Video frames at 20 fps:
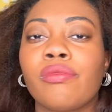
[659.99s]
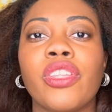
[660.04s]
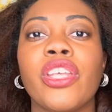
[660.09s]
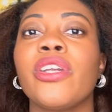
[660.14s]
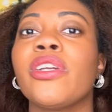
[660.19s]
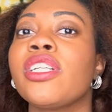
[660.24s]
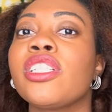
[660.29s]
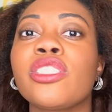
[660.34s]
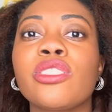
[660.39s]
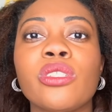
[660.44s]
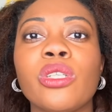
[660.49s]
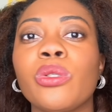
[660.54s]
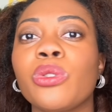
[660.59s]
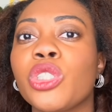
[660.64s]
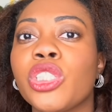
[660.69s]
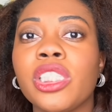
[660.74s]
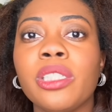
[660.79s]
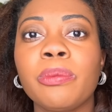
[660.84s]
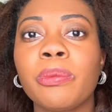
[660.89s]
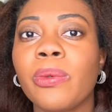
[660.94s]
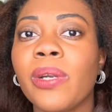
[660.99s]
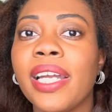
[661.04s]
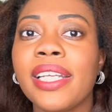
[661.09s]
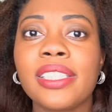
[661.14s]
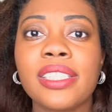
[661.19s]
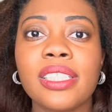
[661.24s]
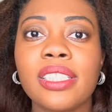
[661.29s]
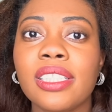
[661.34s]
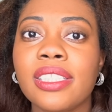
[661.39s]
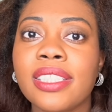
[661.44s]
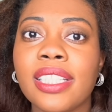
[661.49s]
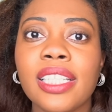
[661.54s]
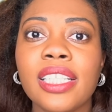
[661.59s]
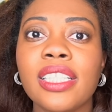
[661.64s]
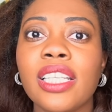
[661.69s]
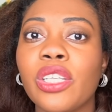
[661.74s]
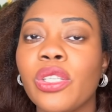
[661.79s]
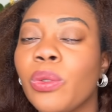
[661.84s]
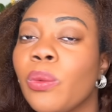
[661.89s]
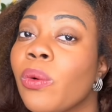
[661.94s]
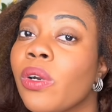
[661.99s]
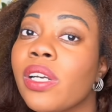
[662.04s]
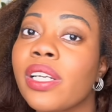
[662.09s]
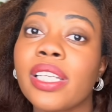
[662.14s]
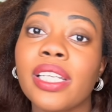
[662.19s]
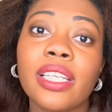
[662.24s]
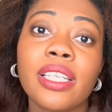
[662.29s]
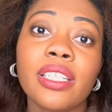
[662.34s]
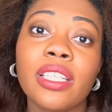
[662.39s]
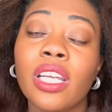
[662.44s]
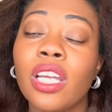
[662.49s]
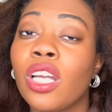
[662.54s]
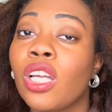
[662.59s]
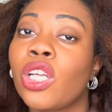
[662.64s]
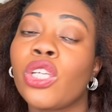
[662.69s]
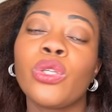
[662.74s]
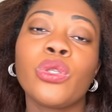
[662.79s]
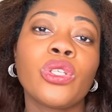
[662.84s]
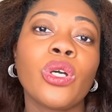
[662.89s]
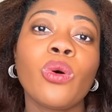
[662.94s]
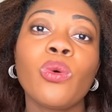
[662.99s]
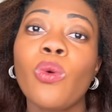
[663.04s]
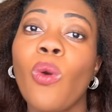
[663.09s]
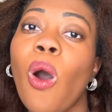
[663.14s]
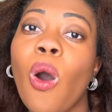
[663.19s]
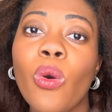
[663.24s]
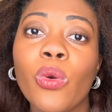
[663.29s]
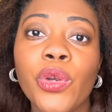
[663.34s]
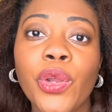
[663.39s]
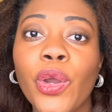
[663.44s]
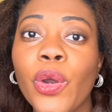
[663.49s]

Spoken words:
There is no cheap rent in the city that you work in. You don't own a